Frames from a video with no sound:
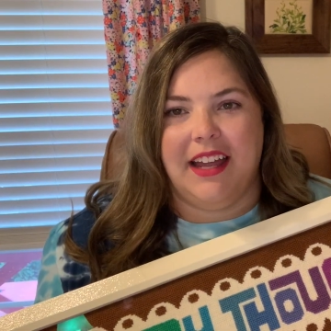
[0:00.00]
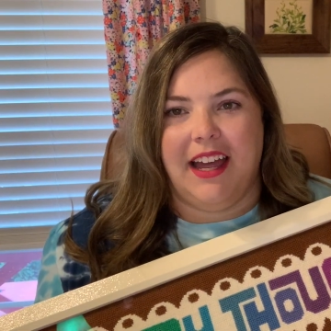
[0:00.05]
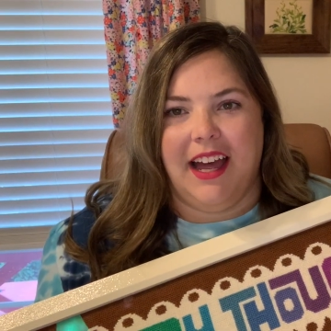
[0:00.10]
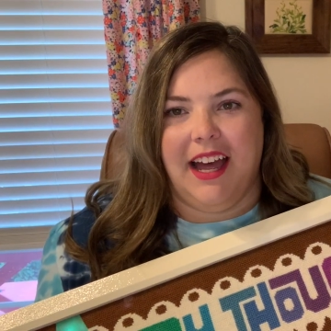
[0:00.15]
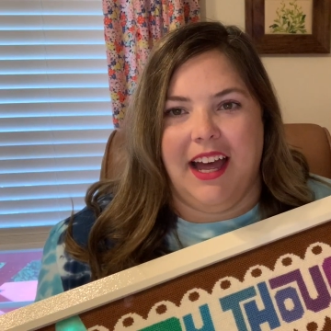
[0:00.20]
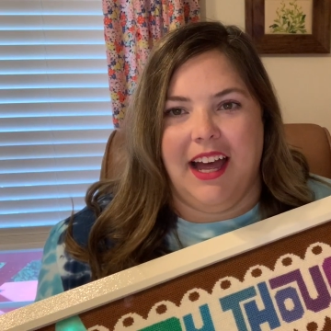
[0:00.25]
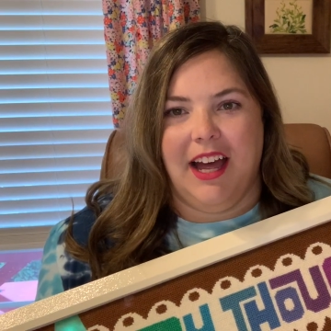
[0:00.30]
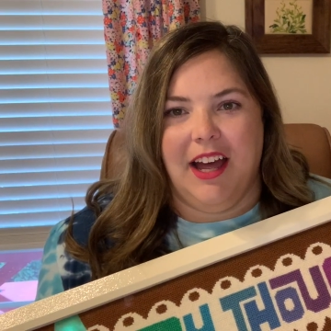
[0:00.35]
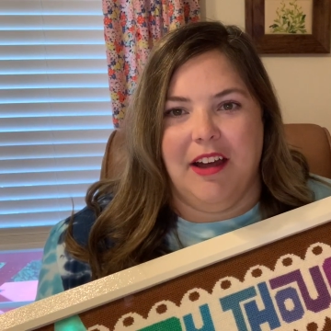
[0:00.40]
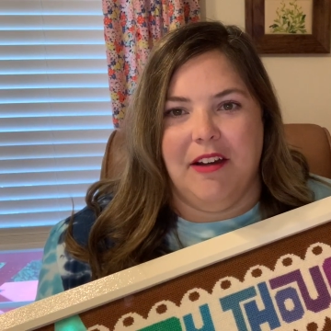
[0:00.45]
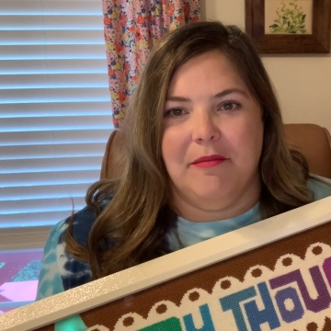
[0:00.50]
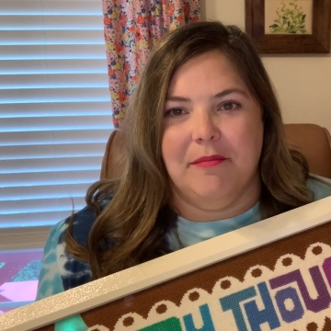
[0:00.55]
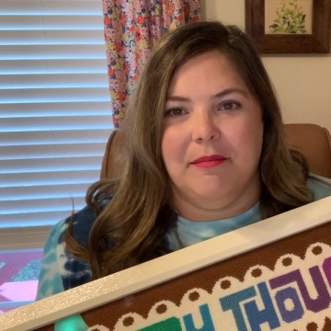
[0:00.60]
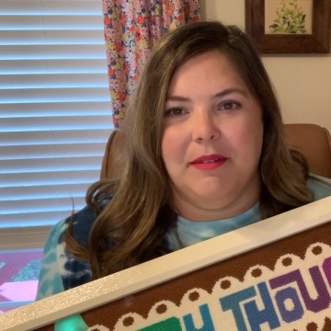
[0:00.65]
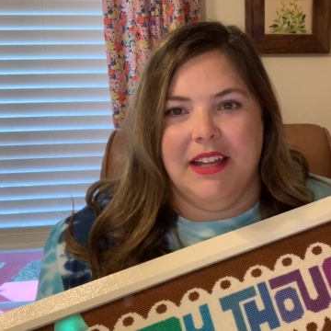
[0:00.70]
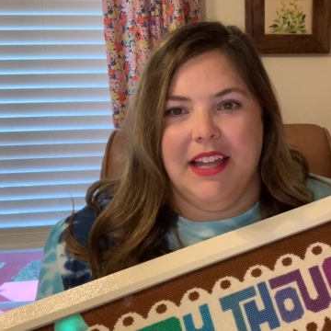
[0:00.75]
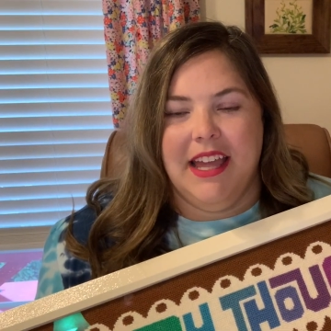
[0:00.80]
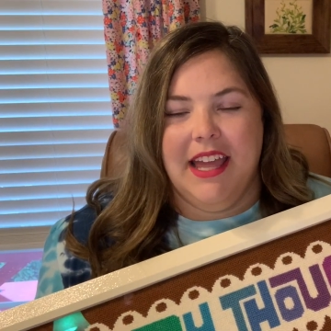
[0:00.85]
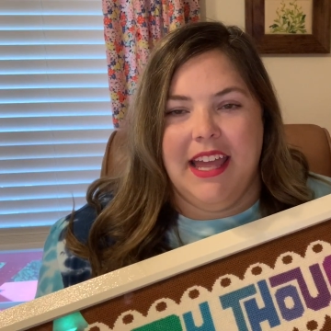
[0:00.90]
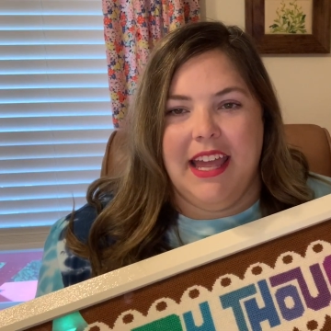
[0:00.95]

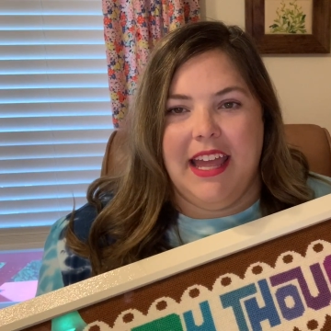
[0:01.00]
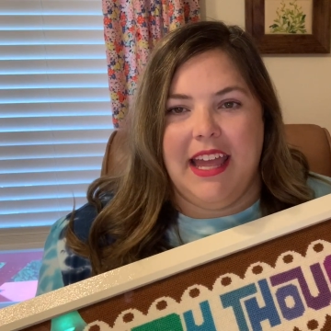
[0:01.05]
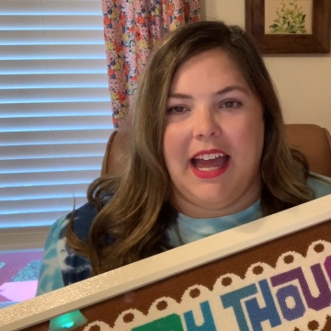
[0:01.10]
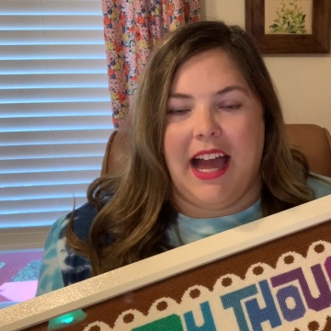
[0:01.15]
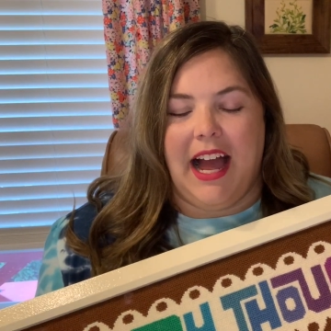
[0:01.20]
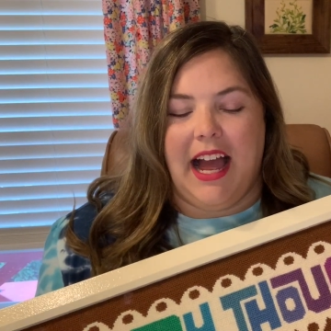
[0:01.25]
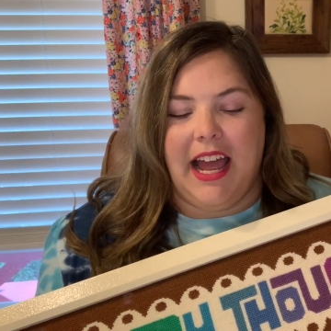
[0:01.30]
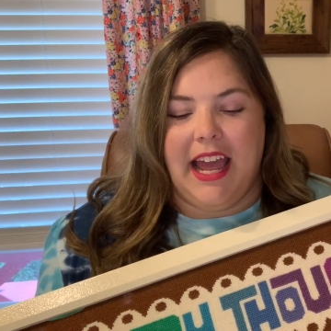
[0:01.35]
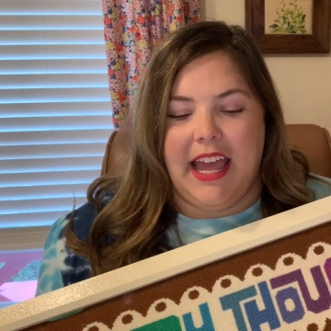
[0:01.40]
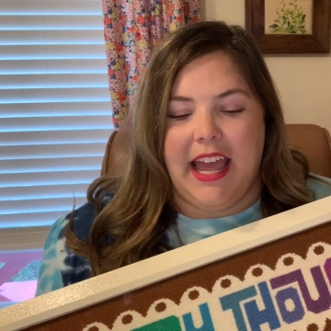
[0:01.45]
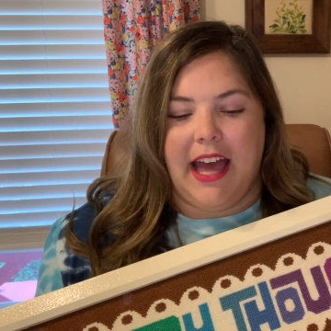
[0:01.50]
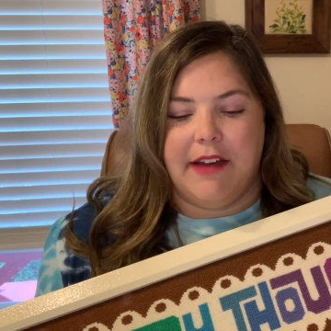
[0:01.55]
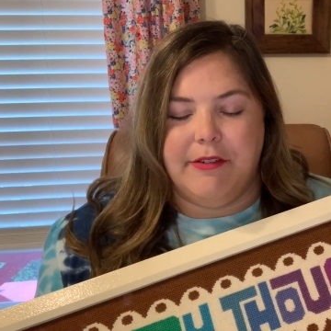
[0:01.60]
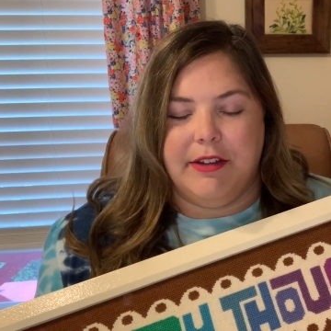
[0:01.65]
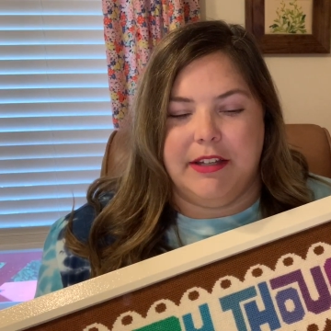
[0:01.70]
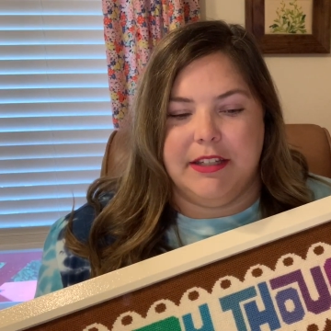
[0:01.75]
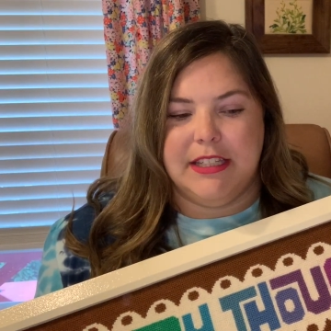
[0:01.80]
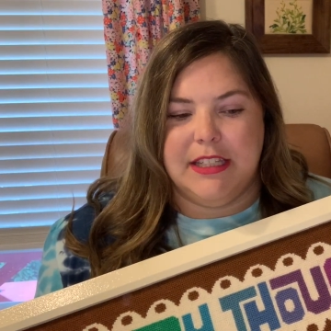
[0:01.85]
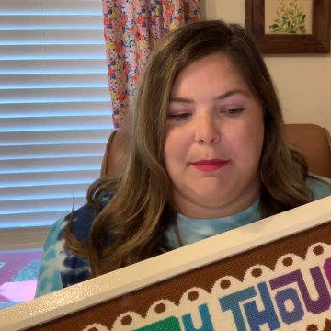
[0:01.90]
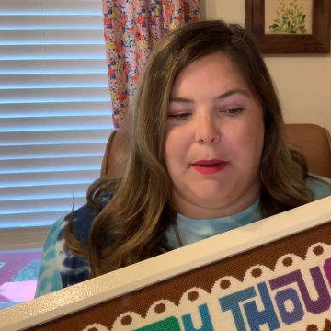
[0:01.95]
I have
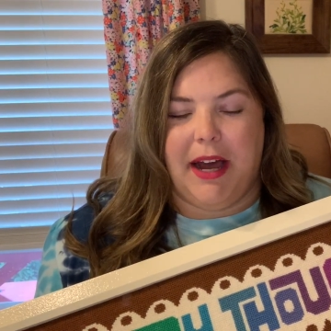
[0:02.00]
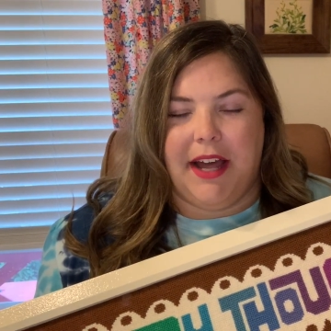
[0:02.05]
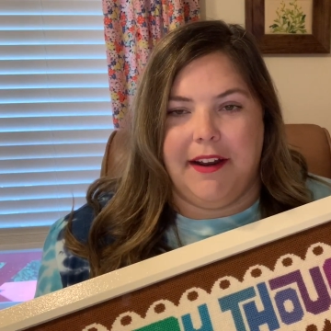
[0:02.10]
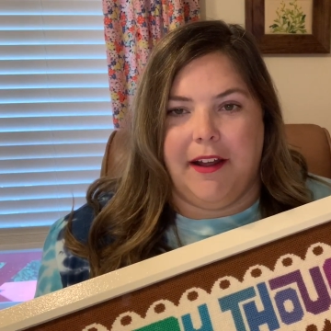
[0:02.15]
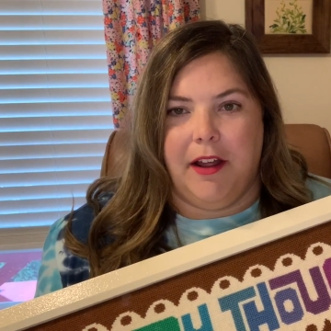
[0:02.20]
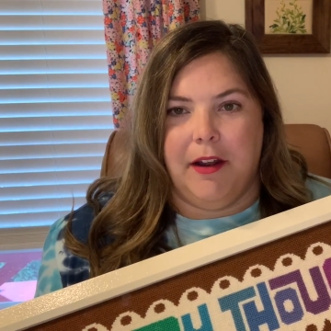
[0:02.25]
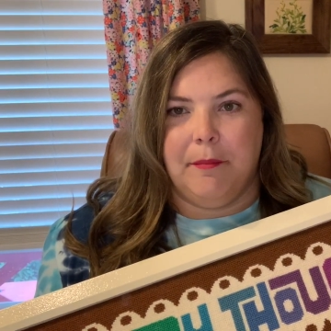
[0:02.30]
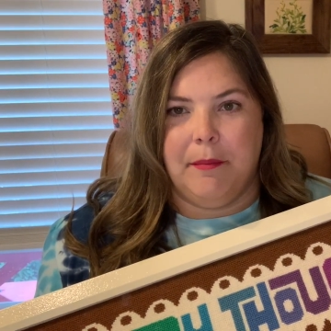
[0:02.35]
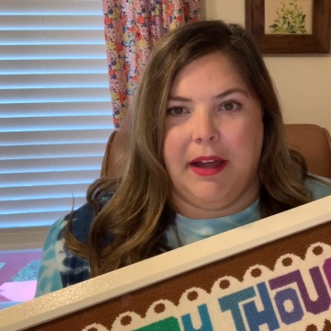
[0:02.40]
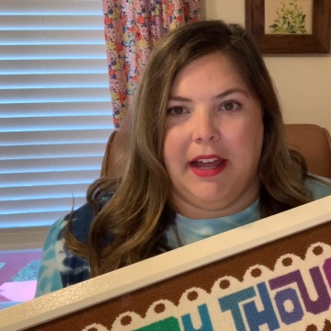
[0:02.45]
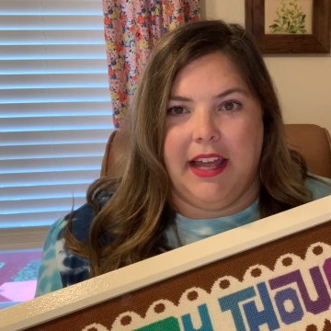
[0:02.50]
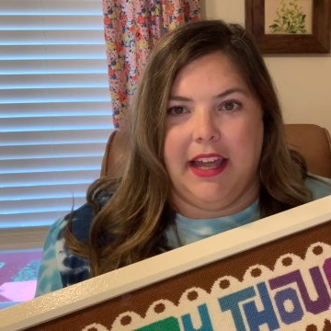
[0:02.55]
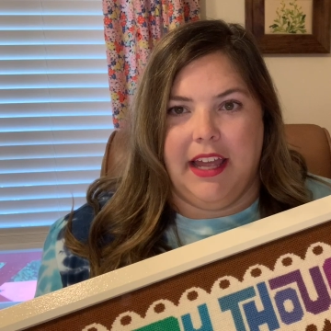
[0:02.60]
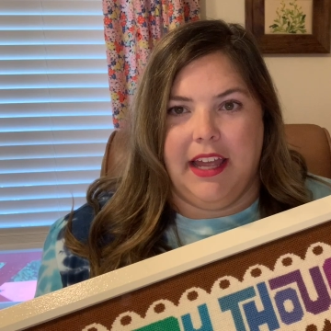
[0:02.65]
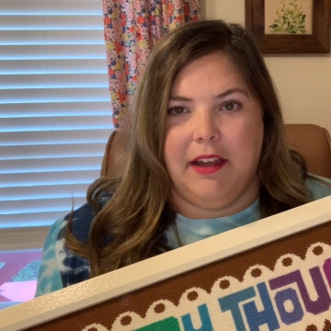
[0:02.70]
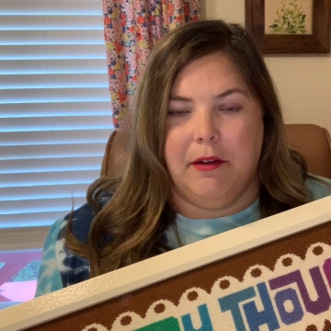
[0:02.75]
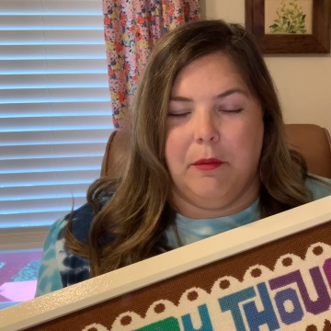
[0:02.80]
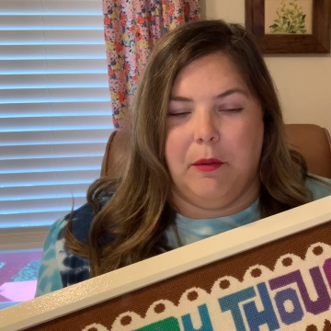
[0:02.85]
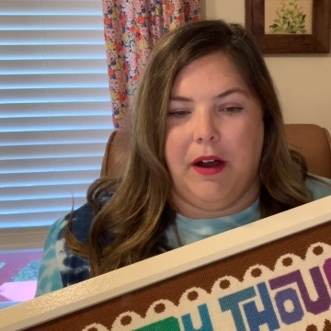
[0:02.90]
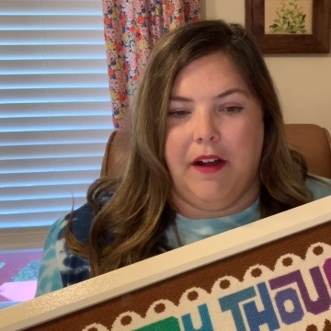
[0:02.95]
a spot on
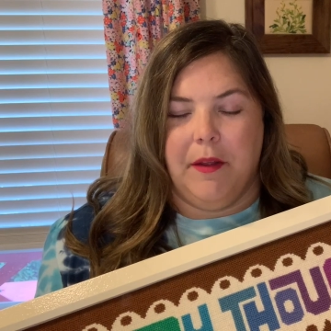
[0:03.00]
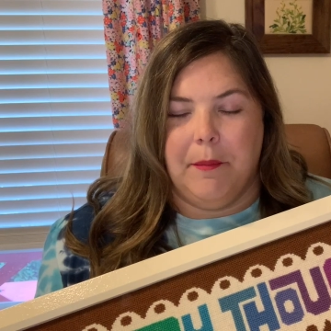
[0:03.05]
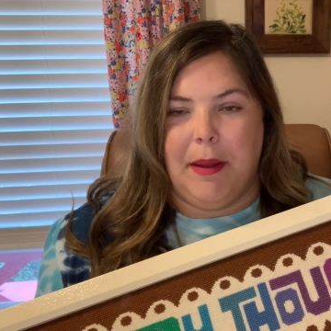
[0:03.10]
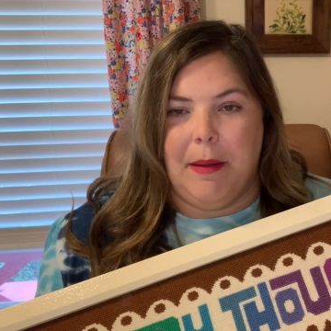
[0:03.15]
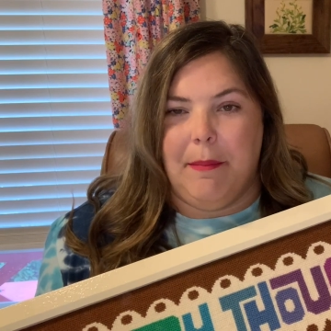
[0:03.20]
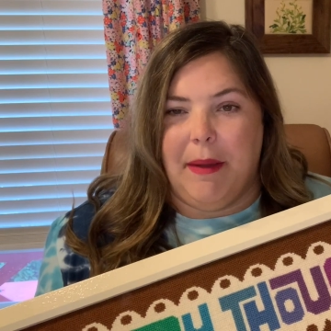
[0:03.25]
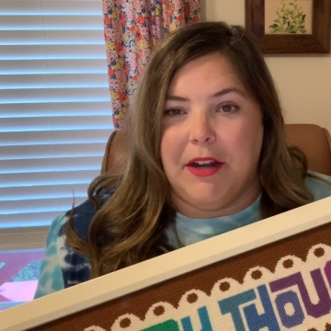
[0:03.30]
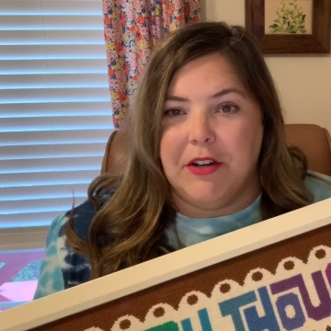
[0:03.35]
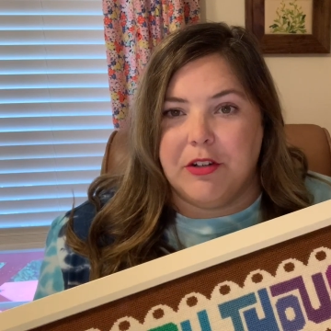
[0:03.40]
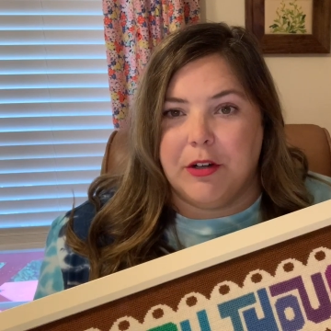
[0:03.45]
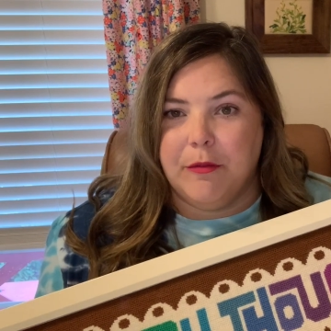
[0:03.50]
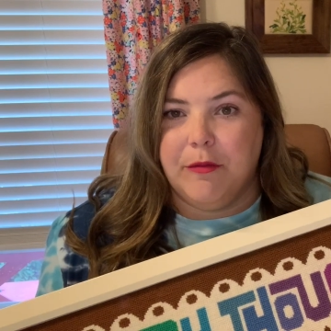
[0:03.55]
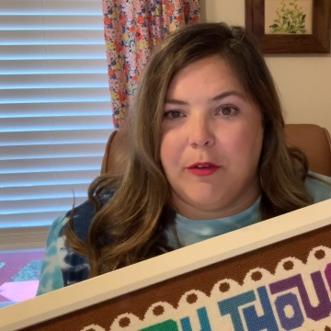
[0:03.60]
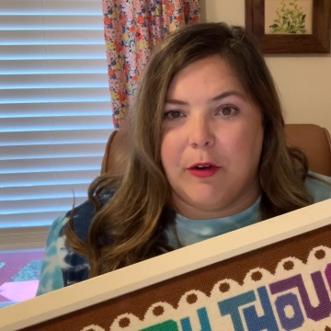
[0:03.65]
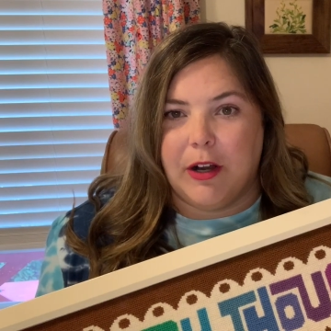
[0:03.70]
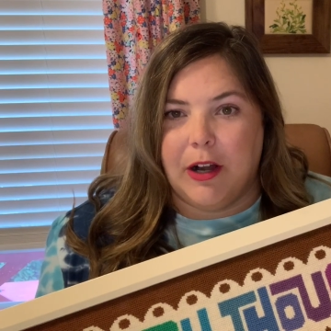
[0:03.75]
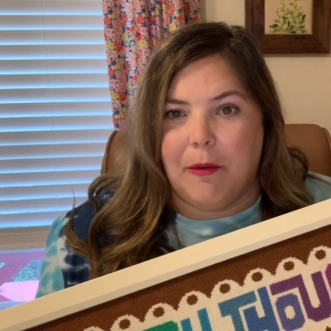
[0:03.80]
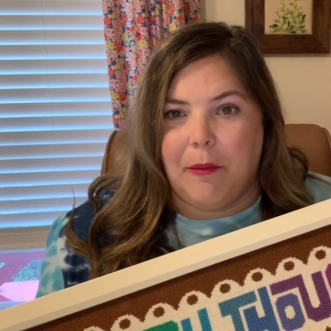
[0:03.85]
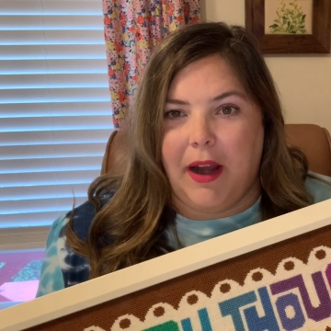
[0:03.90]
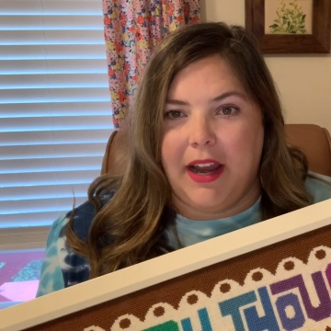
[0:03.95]
my wall in my bedroom
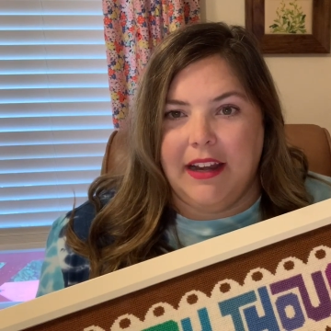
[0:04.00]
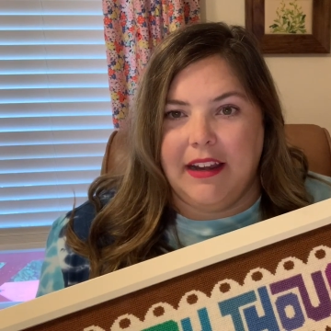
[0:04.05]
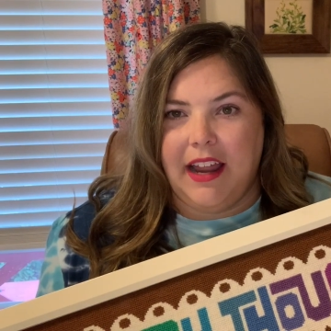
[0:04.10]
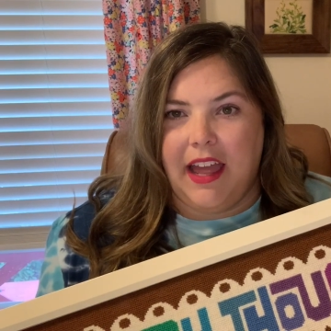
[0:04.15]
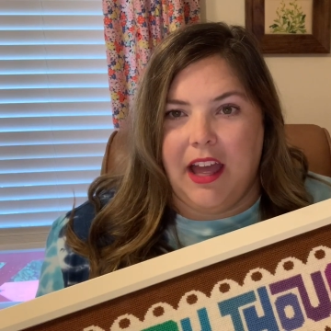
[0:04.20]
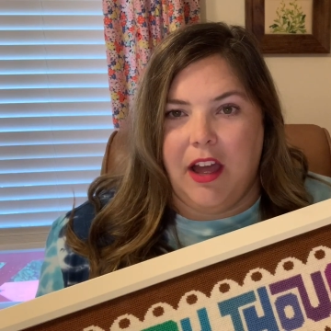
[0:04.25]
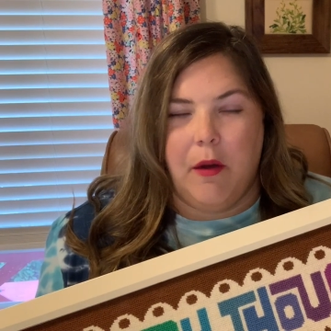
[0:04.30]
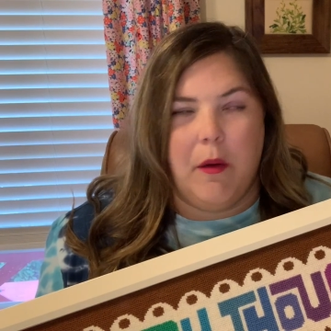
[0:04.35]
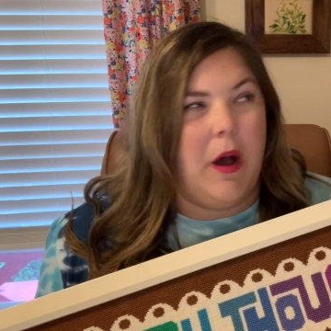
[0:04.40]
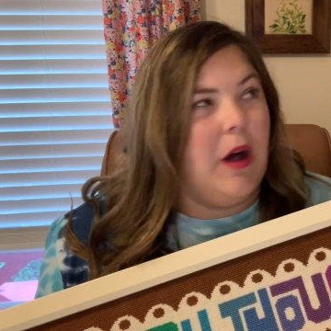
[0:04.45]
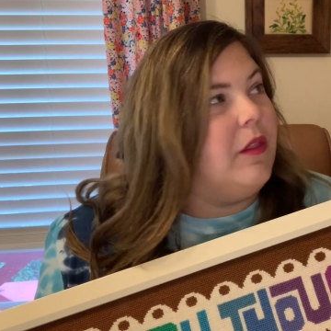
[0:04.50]
for it right now,